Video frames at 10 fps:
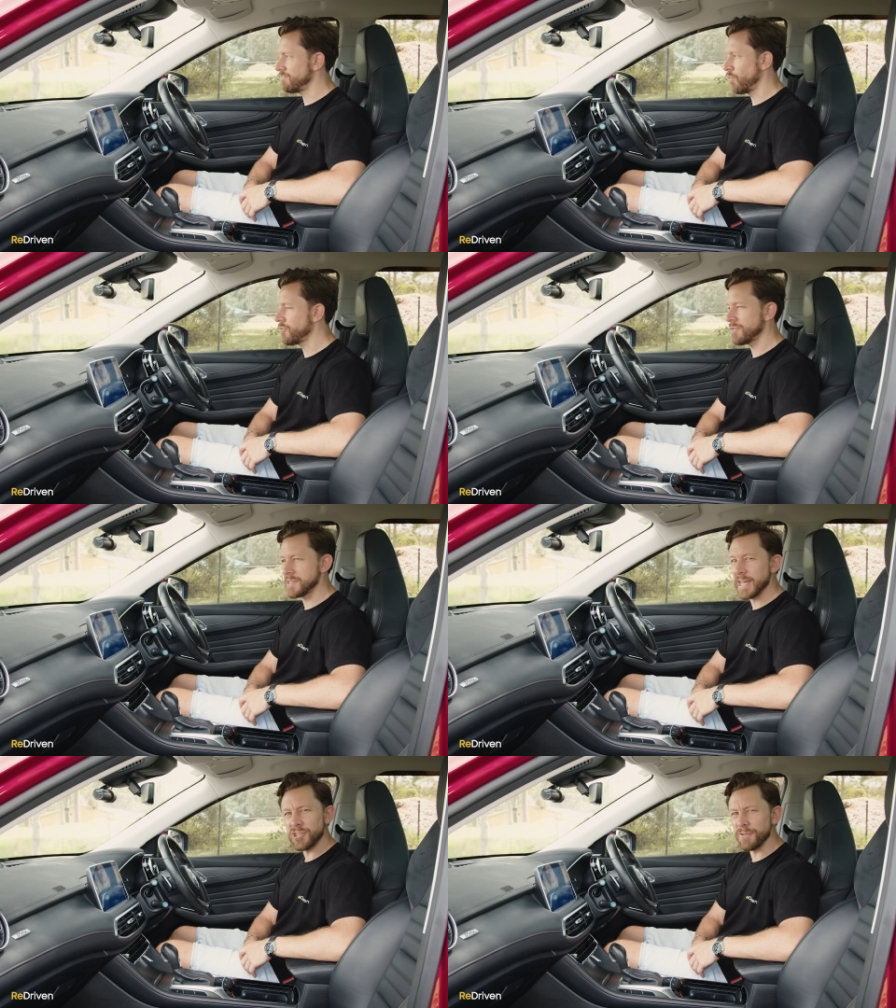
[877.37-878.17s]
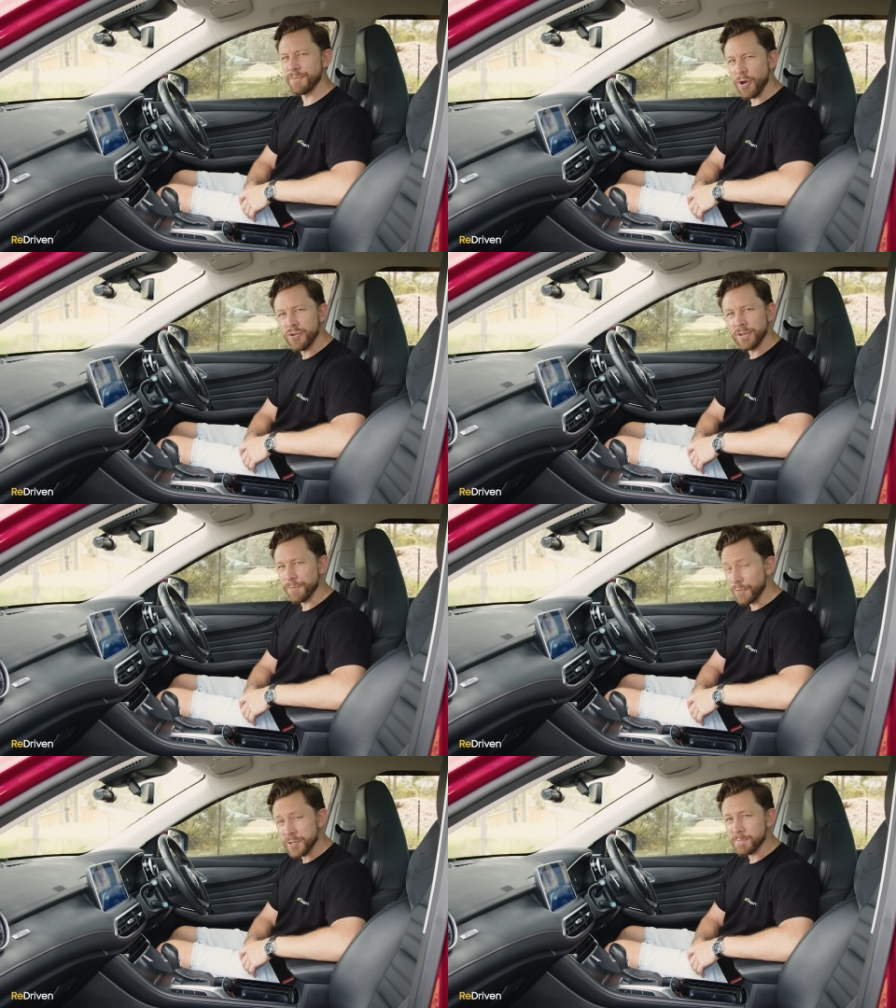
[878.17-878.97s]
won't detect your phone in
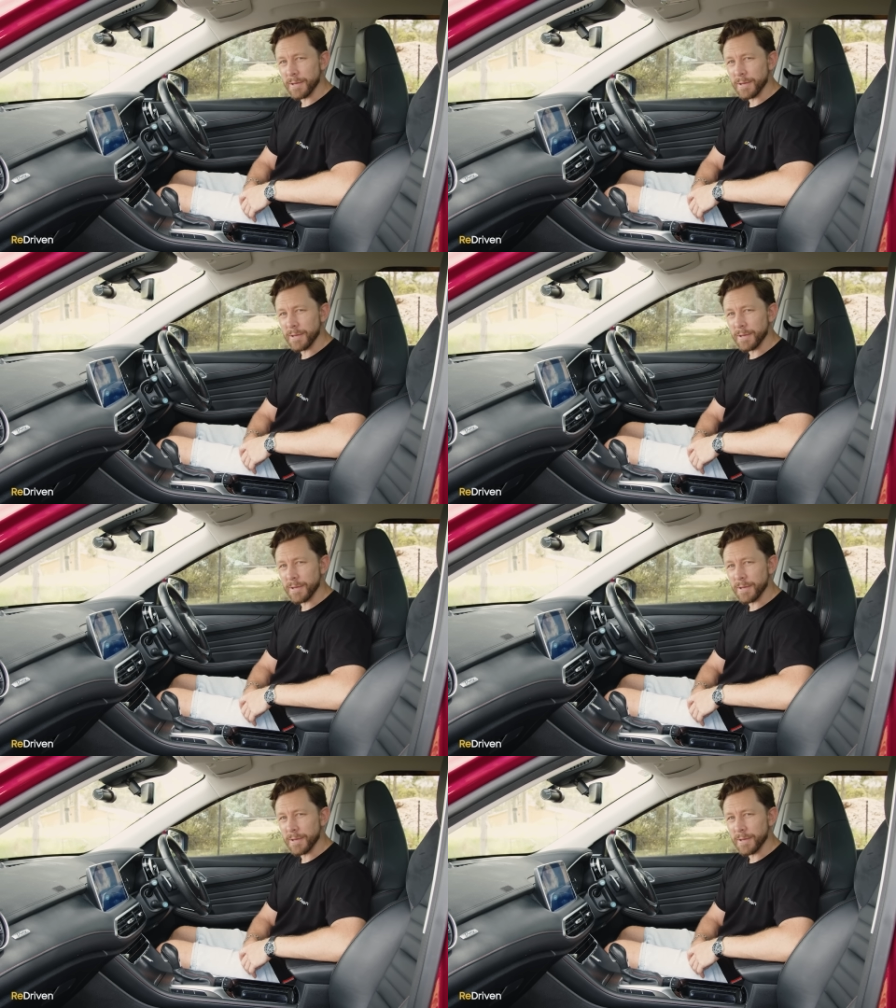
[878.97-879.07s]
the first